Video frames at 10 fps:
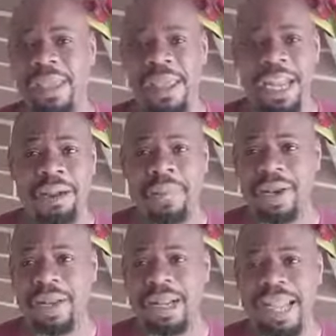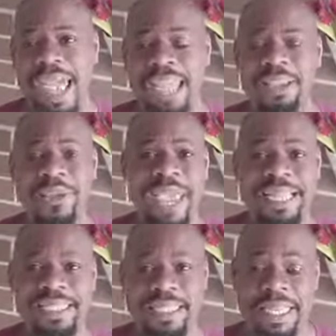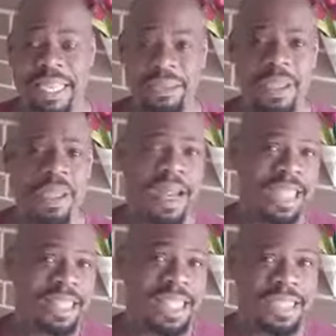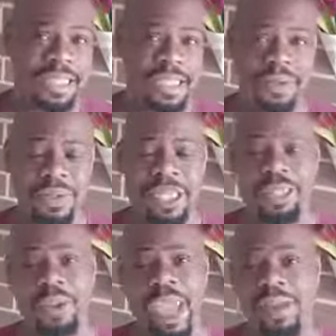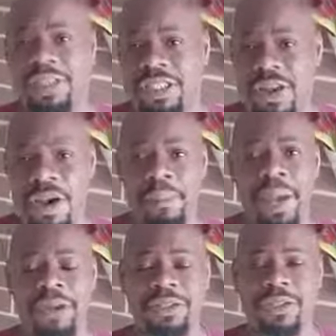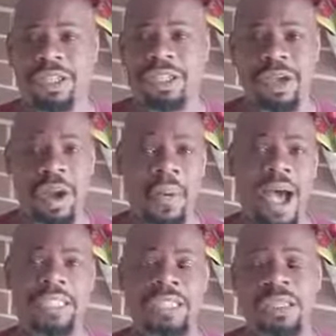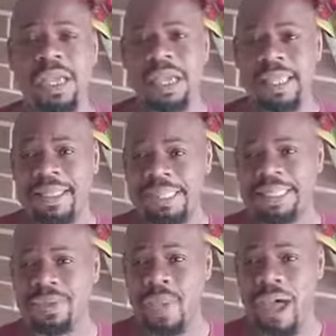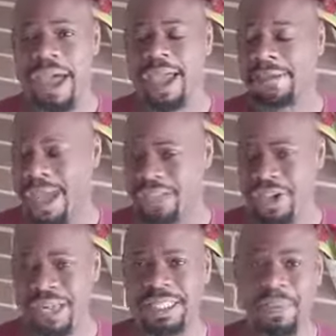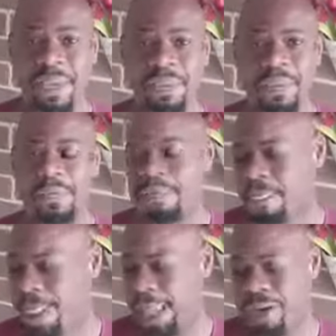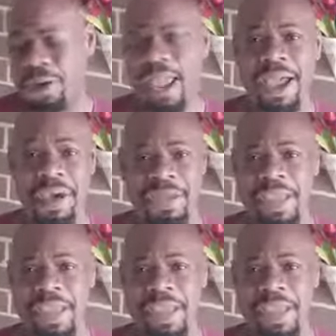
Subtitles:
in the middle of the night and you can't sleep? Like, these little things we have to start monitoring and start watching. This is why I try to tell people, your health